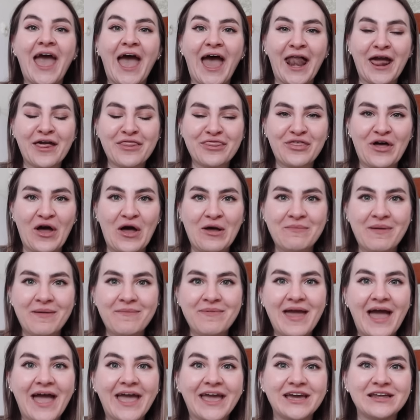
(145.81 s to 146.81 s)
And I thought
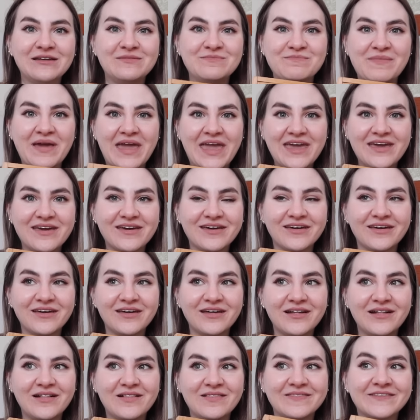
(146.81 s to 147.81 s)
maybe I could make
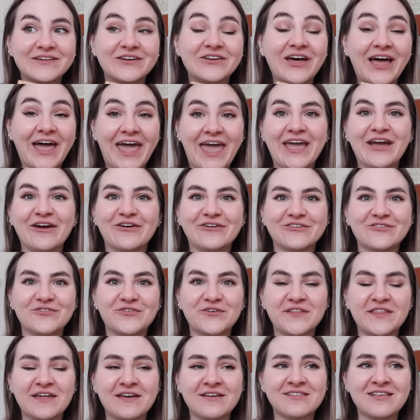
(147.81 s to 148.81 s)
little hangers
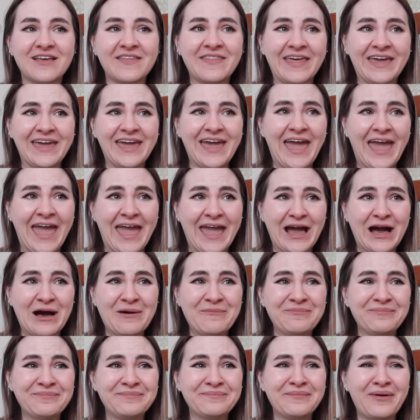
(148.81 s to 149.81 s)
for this and like hang
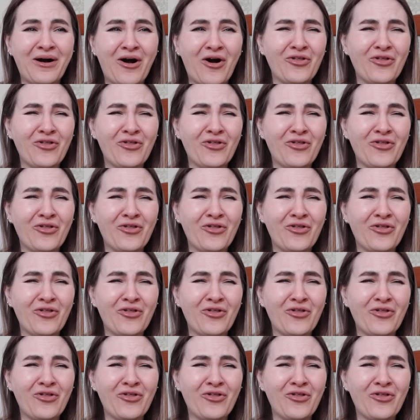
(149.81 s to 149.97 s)
up